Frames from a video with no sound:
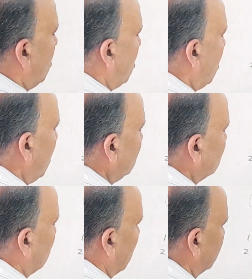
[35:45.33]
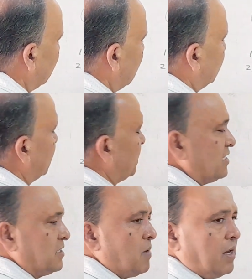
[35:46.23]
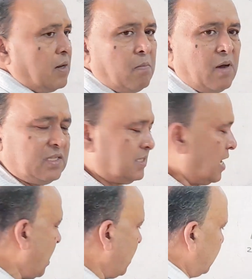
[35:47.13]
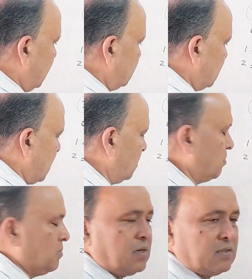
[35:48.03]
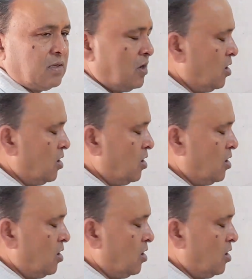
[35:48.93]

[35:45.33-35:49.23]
All terminating decimal numbers are rational numbers.